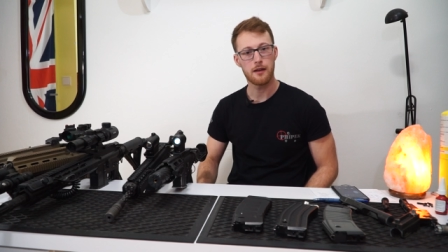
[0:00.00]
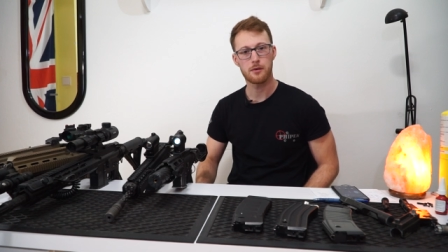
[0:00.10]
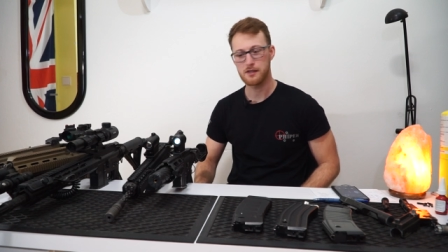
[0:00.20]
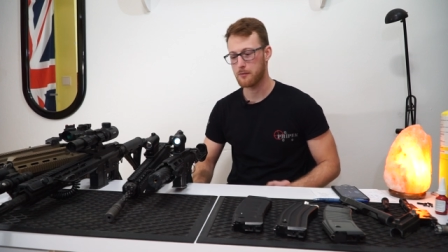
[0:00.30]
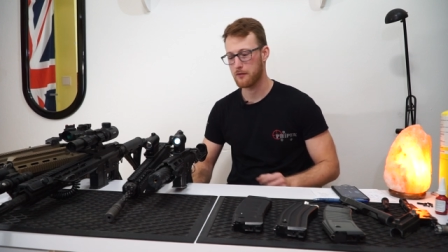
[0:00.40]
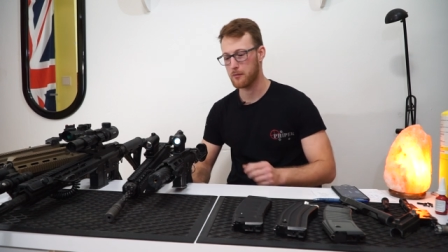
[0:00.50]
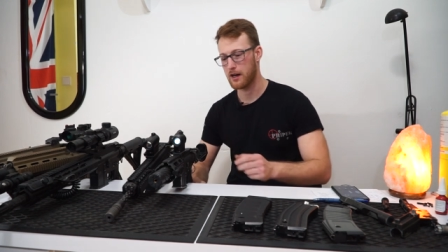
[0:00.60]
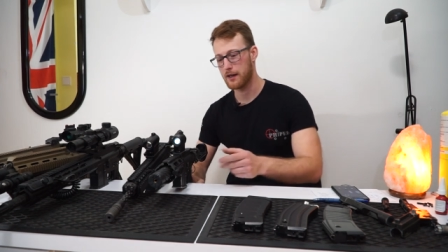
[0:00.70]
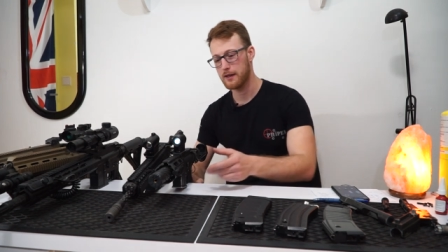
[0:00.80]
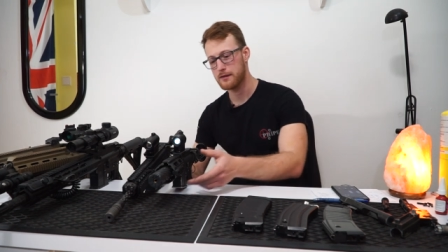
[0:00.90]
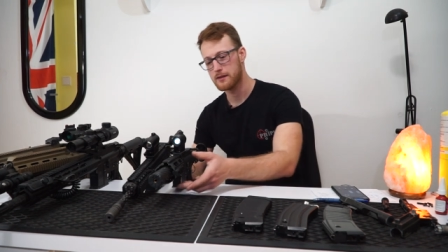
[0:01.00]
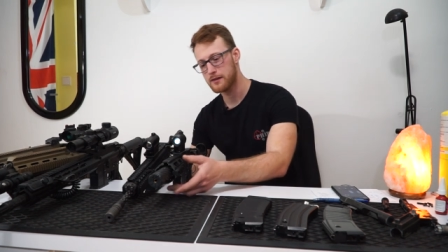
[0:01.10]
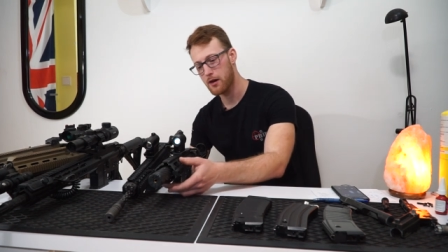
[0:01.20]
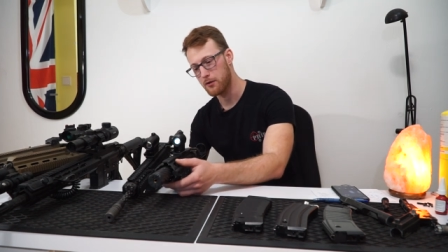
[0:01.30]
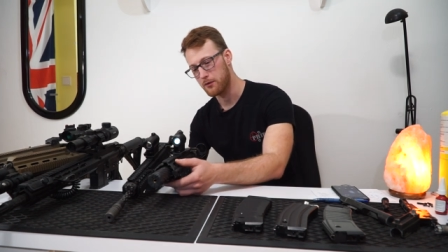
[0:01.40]
Hey, what's up everybody?
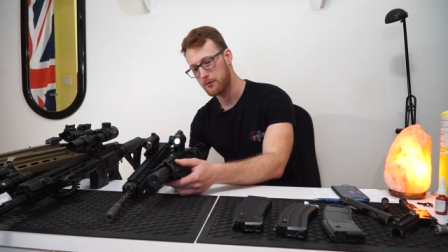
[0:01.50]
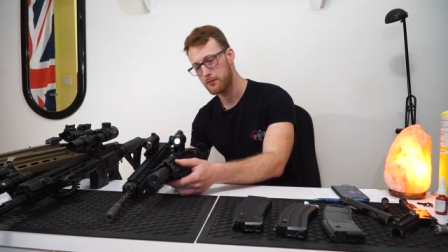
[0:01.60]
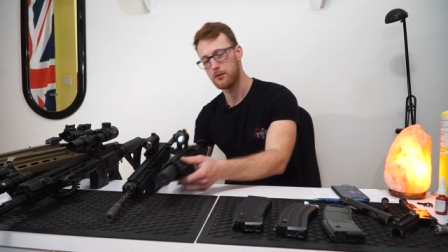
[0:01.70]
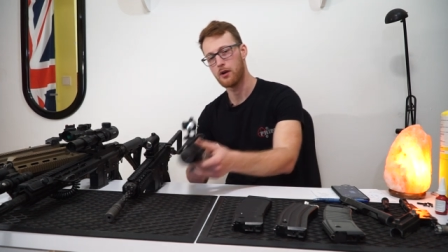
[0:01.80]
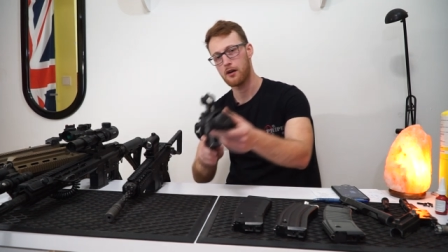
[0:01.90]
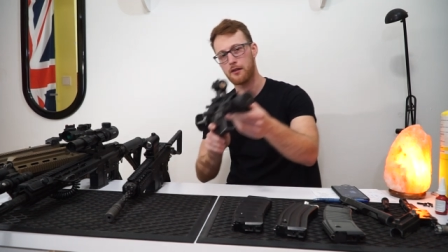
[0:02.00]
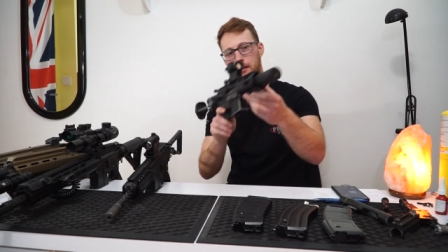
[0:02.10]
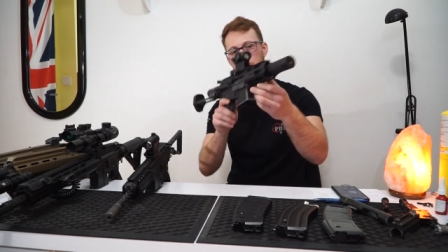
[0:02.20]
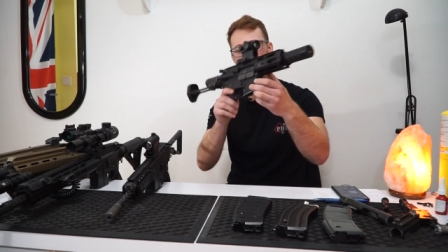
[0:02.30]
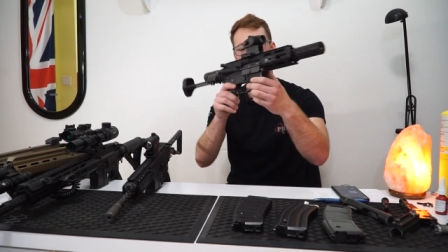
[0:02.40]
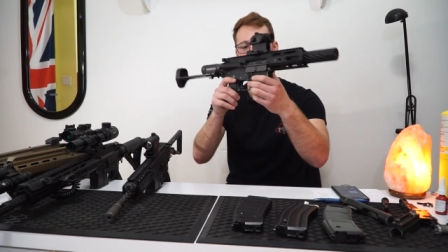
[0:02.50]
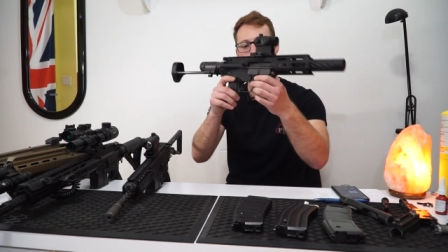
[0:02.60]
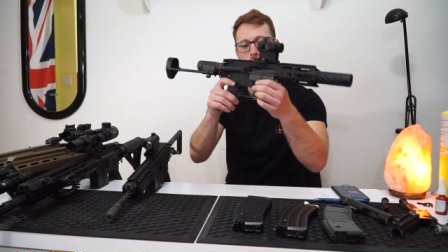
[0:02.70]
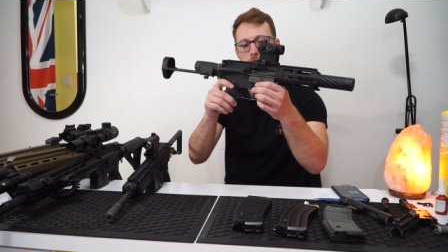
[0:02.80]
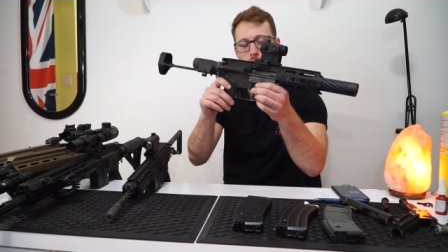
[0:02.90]
So, you are thinking
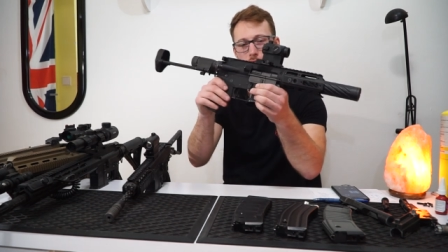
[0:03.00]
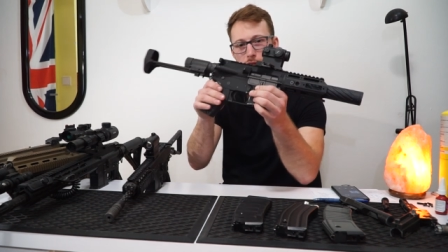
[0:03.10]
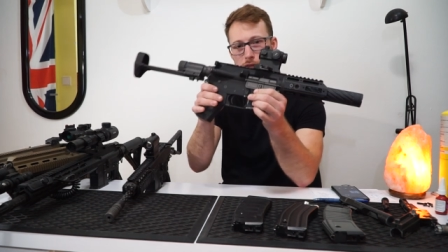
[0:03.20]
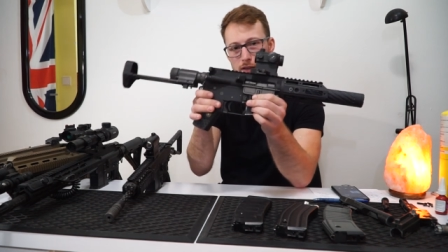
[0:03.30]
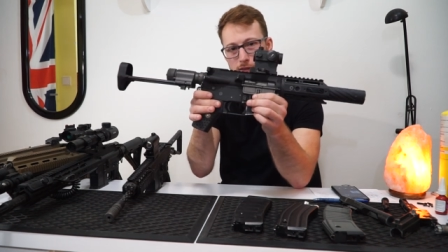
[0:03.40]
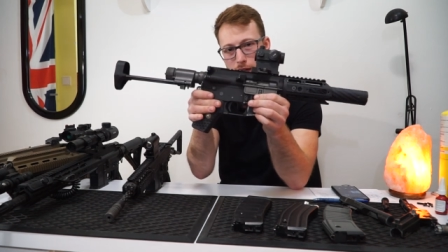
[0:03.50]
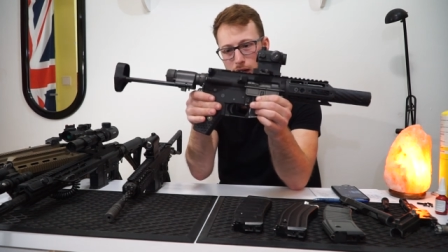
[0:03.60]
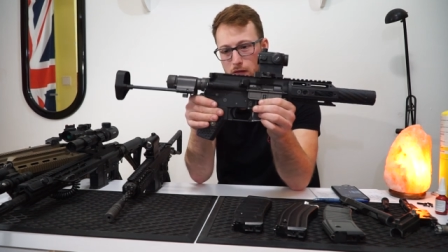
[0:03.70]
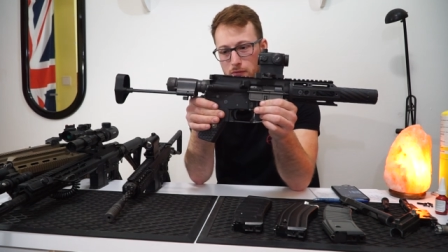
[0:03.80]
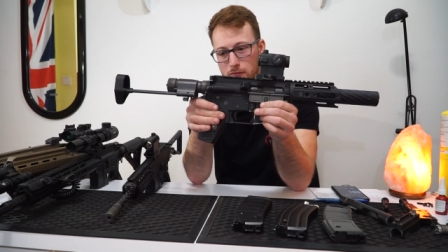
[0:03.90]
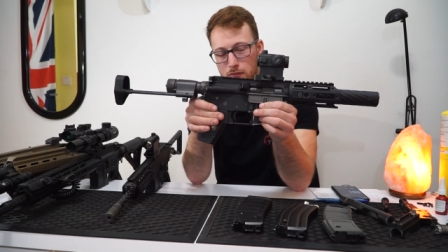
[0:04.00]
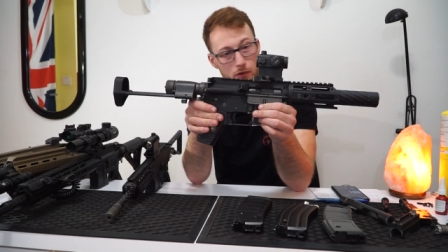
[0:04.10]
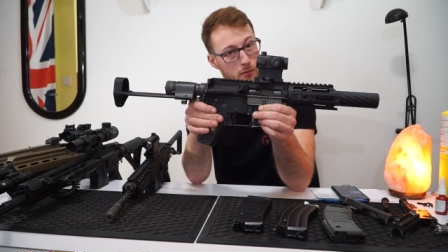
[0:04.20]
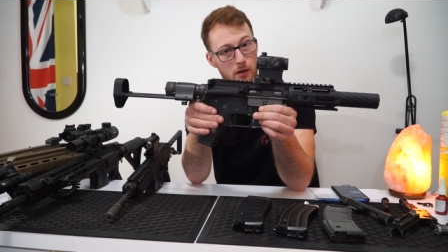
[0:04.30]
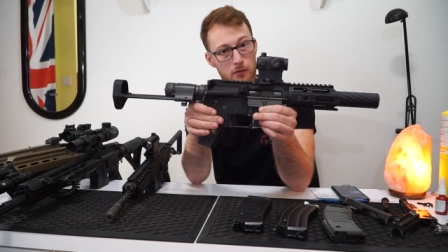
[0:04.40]
about this gun,
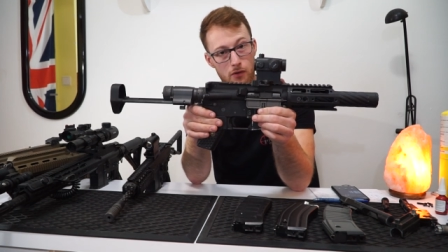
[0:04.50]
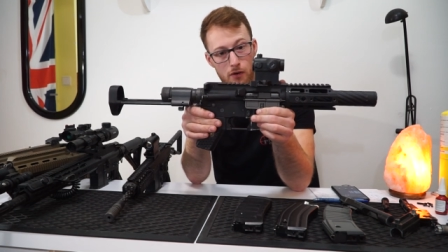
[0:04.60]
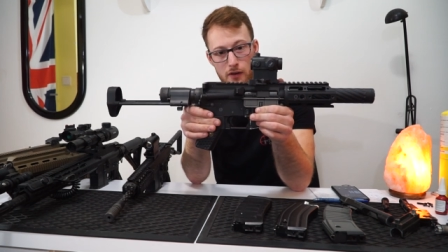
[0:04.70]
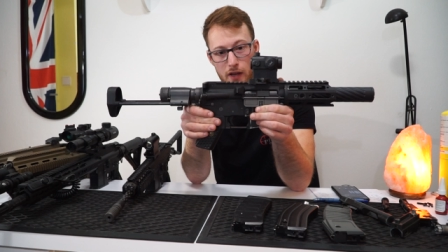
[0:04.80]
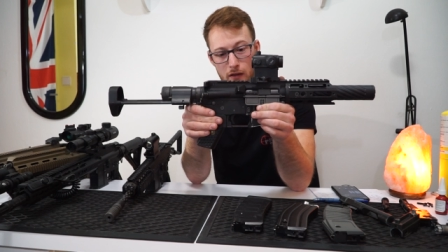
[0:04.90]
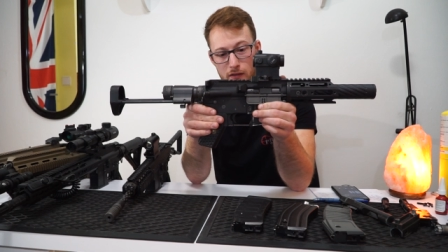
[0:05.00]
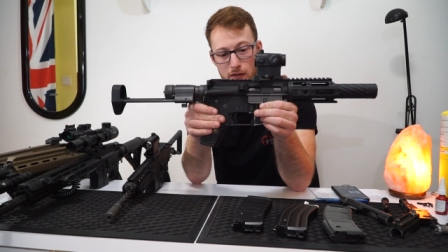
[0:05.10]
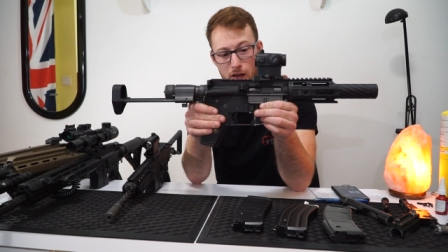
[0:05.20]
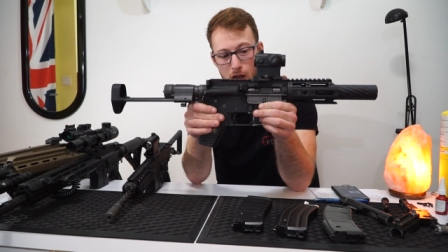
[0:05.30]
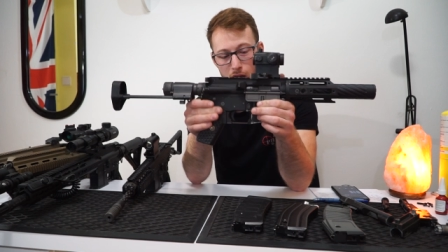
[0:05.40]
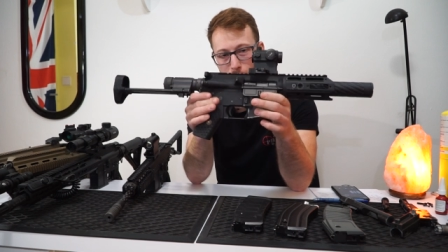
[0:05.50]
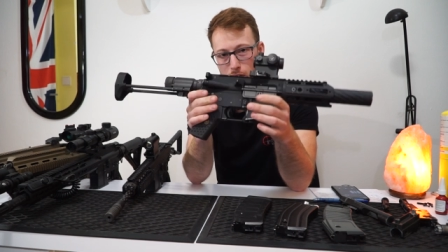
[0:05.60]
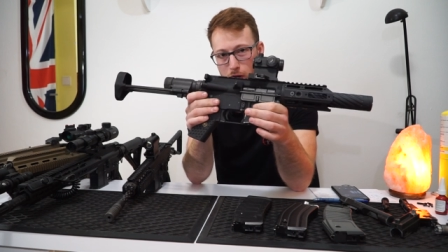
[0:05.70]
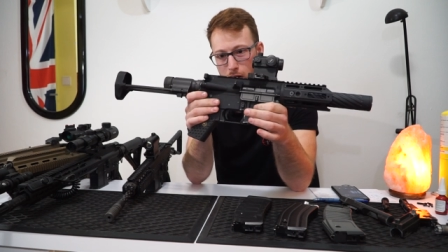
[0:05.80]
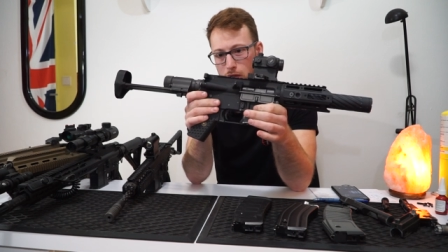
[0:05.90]
or maybe you already have it,
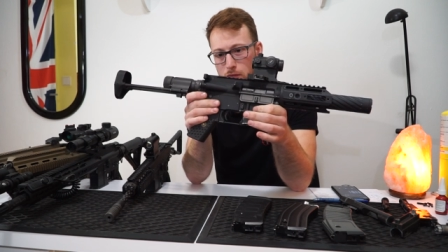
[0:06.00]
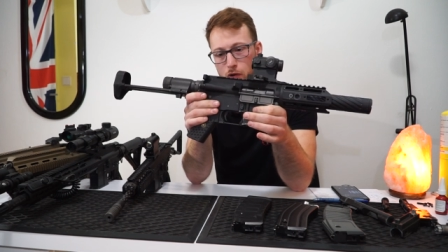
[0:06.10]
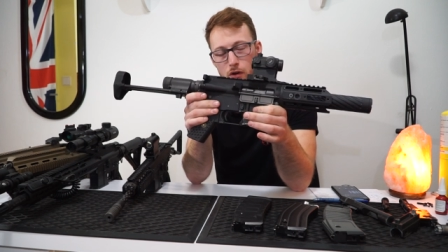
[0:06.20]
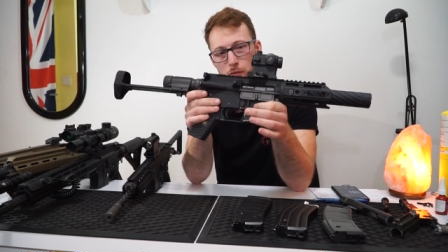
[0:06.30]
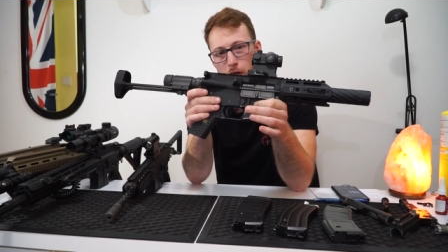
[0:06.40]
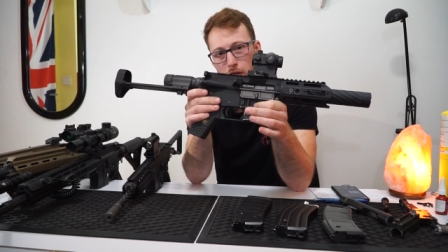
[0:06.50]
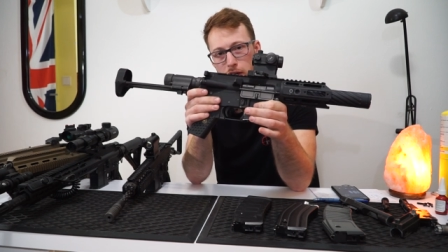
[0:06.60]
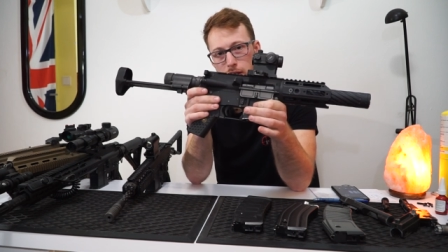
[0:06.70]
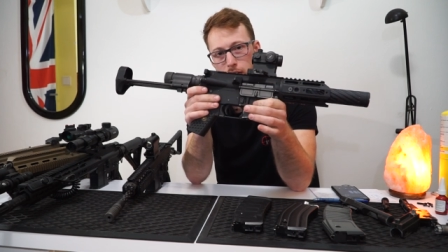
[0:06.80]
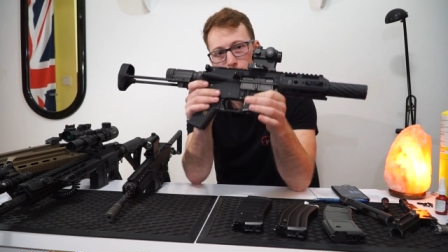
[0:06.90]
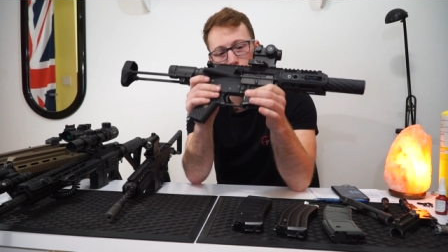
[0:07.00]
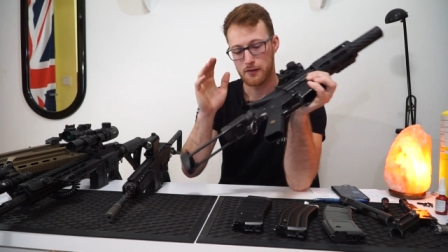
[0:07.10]
you wanna know more about it.